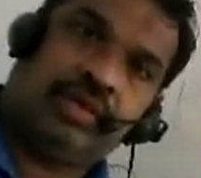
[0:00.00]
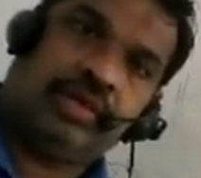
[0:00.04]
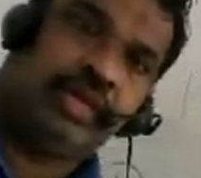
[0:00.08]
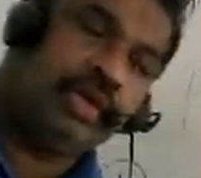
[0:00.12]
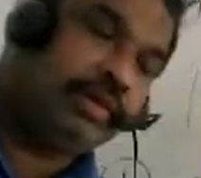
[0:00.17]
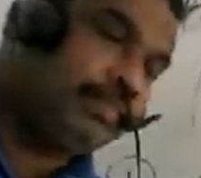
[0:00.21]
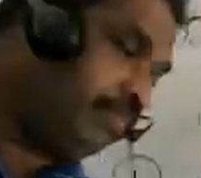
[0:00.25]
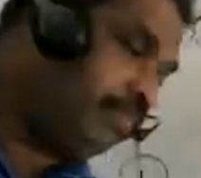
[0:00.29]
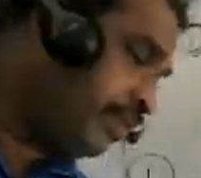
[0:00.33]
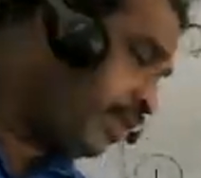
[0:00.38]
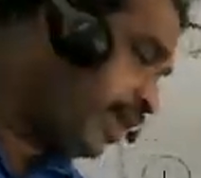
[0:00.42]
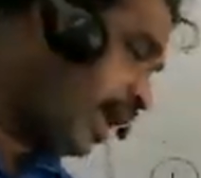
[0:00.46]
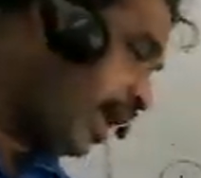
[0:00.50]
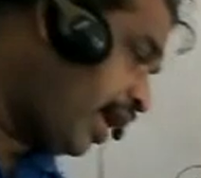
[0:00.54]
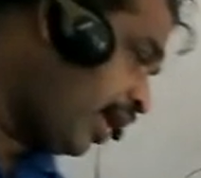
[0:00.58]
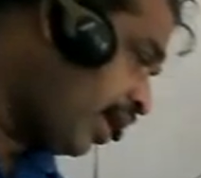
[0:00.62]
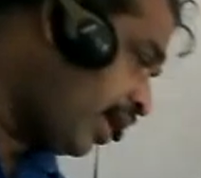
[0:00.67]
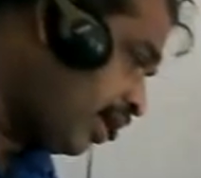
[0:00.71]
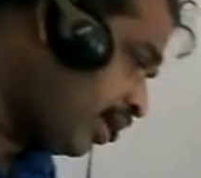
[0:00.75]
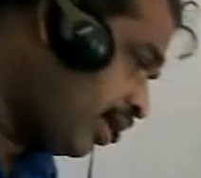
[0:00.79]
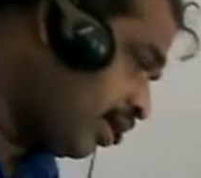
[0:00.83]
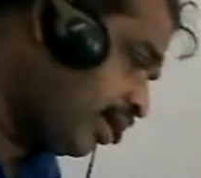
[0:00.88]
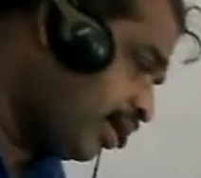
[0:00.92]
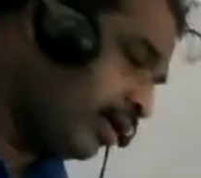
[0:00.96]
If they
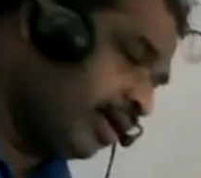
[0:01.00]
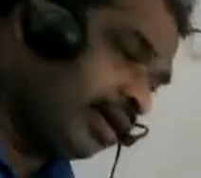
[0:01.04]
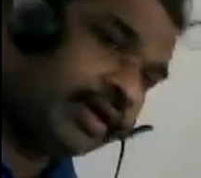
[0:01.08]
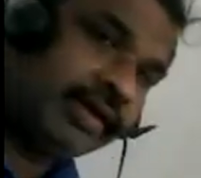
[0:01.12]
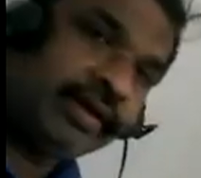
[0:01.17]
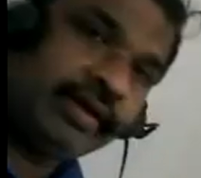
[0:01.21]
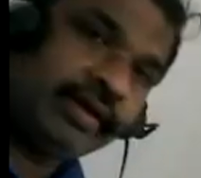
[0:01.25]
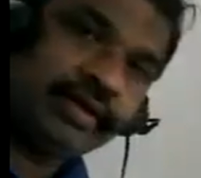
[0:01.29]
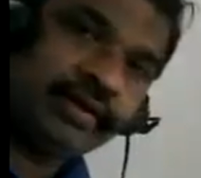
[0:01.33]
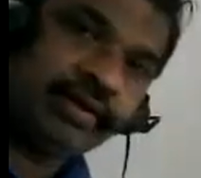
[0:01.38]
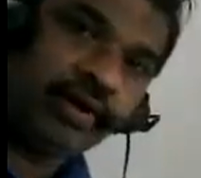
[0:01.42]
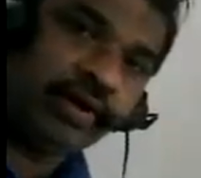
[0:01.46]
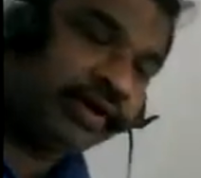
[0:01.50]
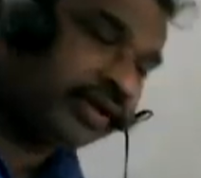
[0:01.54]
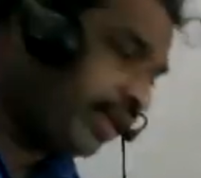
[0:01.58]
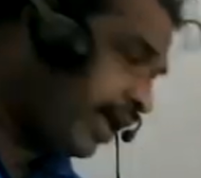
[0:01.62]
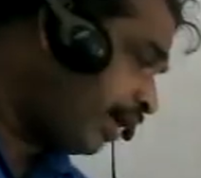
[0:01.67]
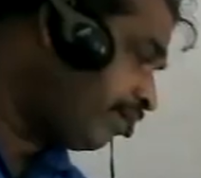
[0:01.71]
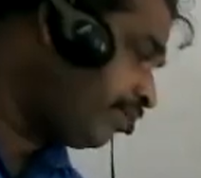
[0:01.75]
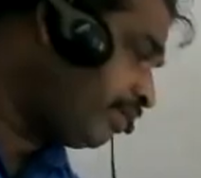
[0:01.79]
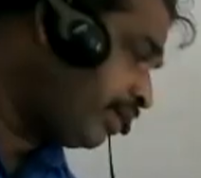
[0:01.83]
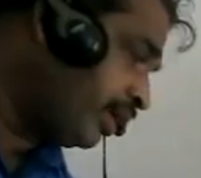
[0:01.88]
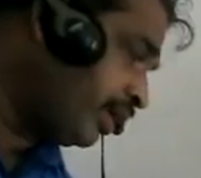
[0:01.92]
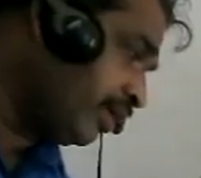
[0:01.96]
are not
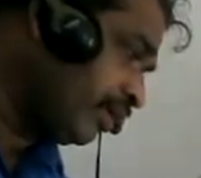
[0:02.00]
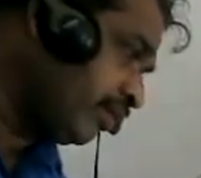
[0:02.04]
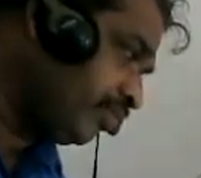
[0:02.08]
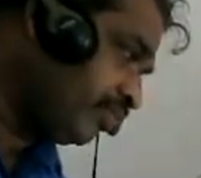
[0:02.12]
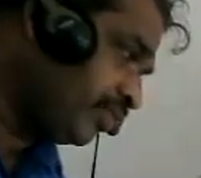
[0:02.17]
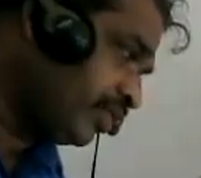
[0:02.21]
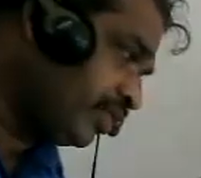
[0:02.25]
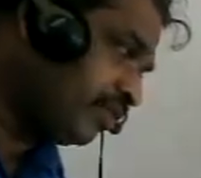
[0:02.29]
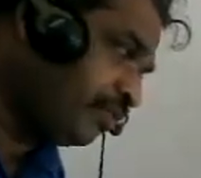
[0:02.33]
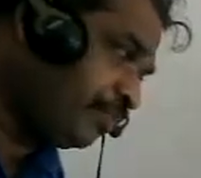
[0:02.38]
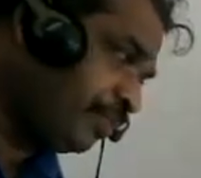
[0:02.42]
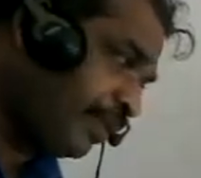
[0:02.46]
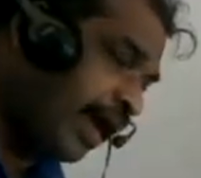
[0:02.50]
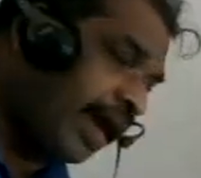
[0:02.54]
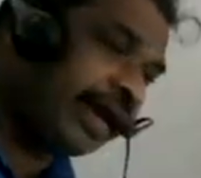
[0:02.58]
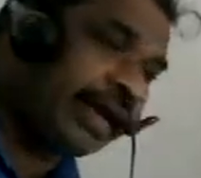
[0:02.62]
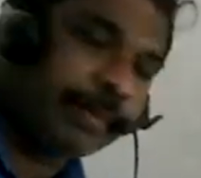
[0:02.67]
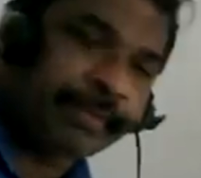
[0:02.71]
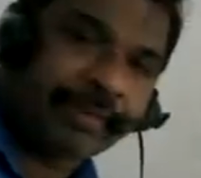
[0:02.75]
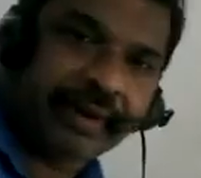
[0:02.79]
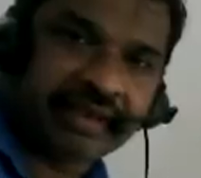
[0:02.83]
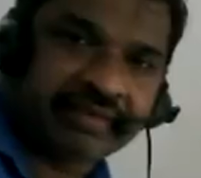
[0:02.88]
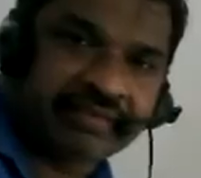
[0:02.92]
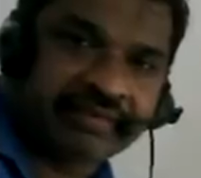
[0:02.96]
having spare
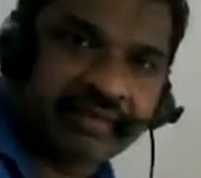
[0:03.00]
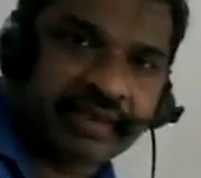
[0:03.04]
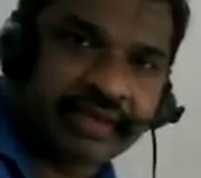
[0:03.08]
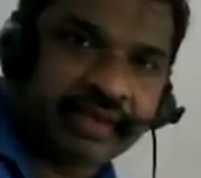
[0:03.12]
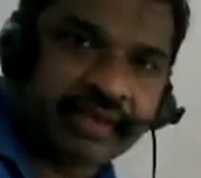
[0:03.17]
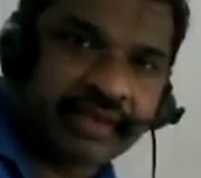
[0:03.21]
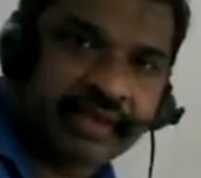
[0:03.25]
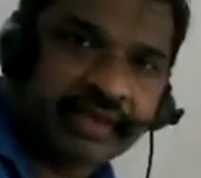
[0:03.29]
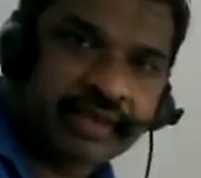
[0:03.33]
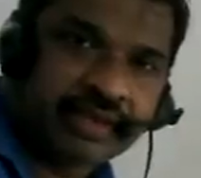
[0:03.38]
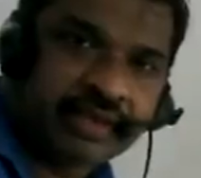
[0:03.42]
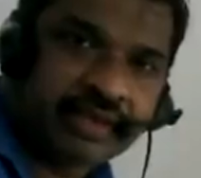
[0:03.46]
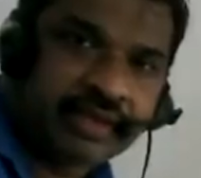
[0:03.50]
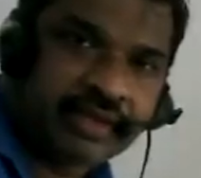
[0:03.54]
capacity,